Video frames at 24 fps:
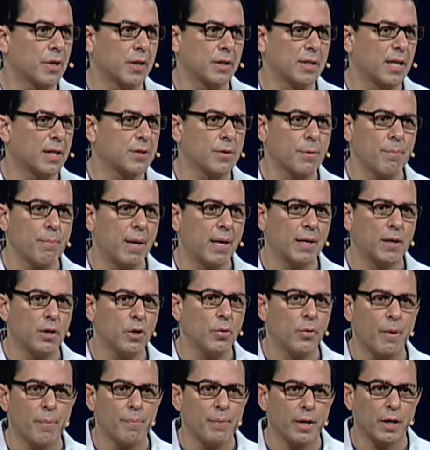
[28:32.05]
It doesn't make
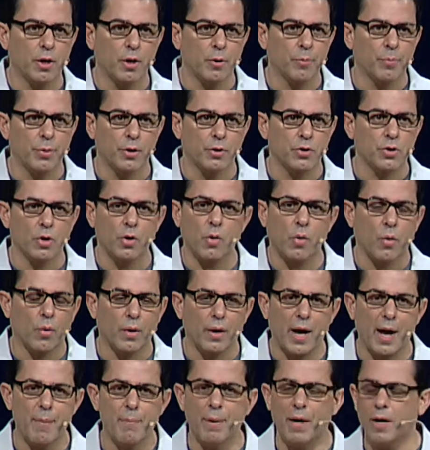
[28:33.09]
you a bigger person
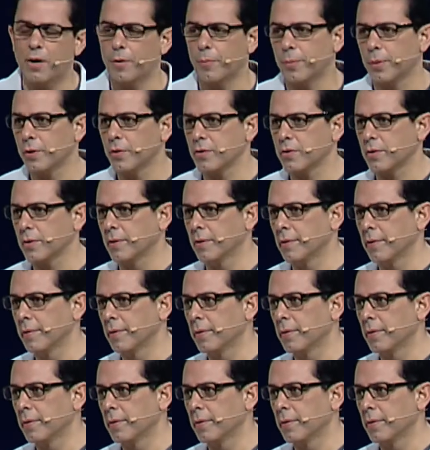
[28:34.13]
or a better person.